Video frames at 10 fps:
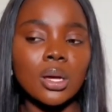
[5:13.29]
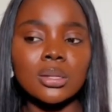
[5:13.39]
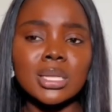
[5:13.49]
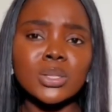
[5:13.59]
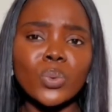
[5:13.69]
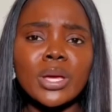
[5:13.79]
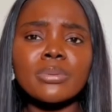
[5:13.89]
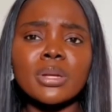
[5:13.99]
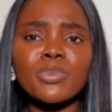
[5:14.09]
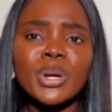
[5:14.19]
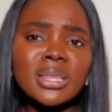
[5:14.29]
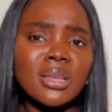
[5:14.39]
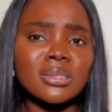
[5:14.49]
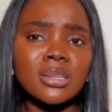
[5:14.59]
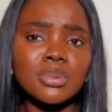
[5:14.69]
There's a way they bring
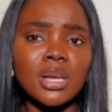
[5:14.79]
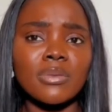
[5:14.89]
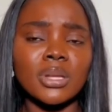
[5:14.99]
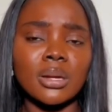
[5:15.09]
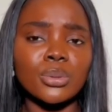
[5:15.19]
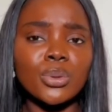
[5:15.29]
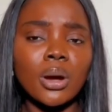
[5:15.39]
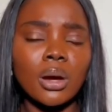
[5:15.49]
themselves out and look